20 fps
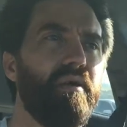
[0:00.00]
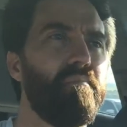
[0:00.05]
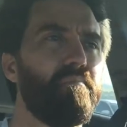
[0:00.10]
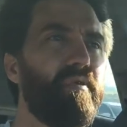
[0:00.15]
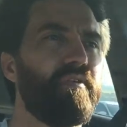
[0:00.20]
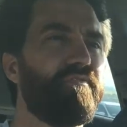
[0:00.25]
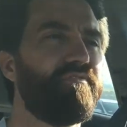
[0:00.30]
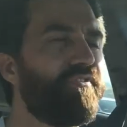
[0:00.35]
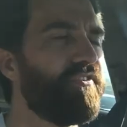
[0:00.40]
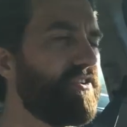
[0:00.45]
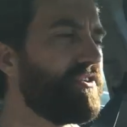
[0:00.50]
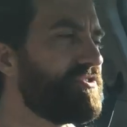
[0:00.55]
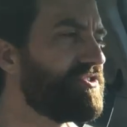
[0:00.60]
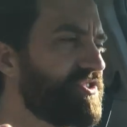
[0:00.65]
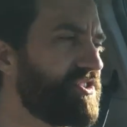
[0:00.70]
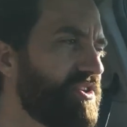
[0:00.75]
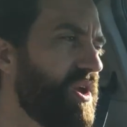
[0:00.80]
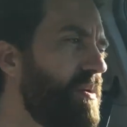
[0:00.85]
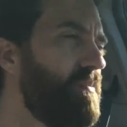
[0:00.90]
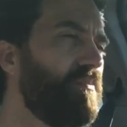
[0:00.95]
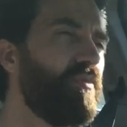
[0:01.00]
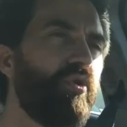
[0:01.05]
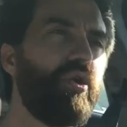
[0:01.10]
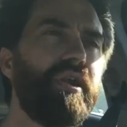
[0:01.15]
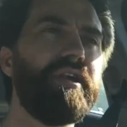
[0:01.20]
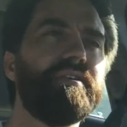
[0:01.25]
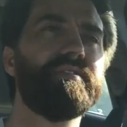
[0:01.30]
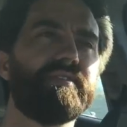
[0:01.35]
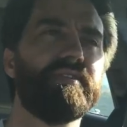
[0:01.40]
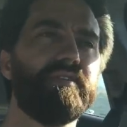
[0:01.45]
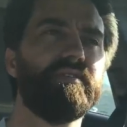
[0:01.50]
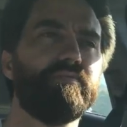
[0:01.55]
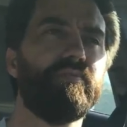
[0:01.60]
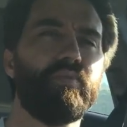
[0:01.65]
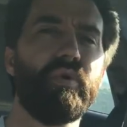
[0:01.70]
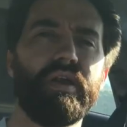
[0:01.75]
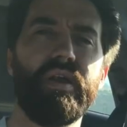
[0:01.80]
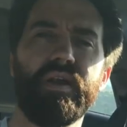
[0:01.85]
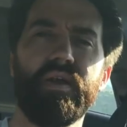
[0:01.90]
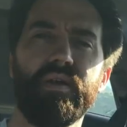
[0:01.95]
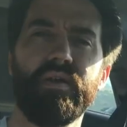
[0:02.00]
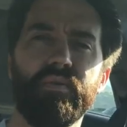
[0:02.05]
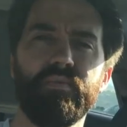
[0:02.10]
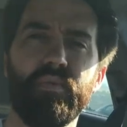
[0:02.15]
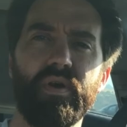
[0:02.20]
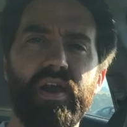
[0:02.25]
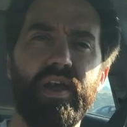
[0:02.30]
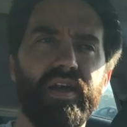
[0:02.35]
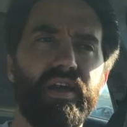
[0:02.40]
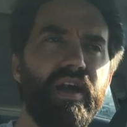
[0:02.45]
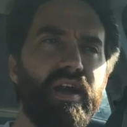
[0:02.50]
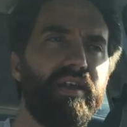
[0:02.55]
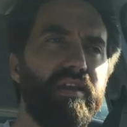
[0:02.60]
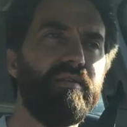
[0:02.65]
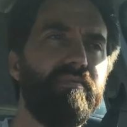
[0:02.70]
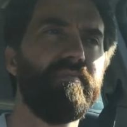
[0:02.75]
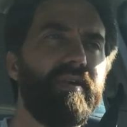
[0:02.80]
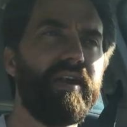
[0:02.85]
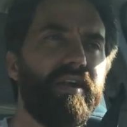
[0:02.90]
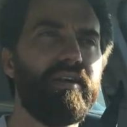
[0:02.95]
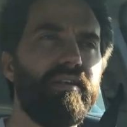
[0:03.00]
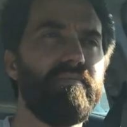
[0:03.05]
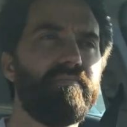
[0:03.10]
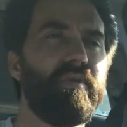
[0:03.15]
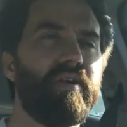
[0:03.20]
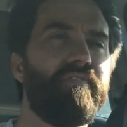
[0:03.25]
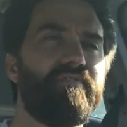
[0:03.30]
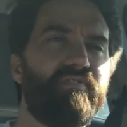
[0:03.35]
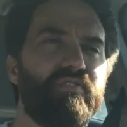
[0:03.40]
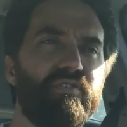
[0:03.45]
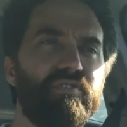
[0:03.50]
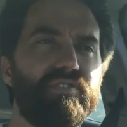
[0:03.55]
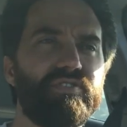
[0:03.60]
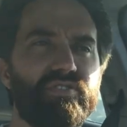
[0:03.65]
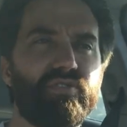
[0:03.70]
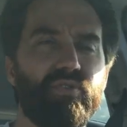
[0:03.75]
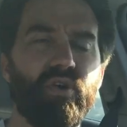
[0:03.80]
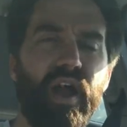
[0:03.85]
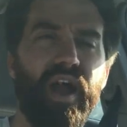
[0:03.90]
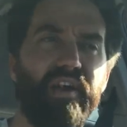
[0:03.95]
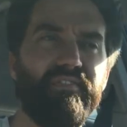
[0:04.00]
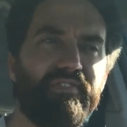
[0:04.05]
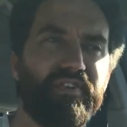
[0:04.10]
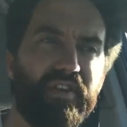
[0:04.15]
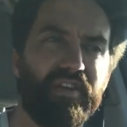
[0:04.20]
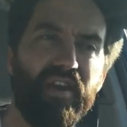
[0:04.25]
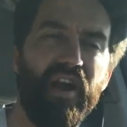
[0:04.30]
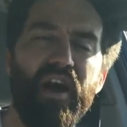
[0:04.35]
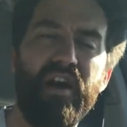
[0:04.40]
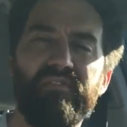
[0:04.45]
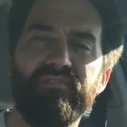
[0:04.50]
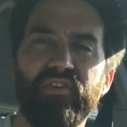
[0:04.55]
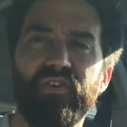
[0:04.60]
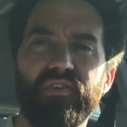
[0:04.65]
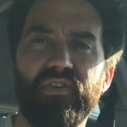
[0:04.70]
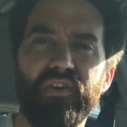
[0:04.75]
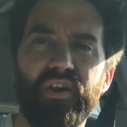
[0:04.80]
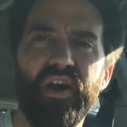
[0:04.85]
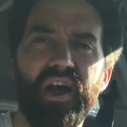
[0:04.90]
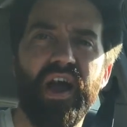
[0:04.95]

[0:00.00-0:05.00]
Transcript: But for some reason, when I got into making my first graphic novel,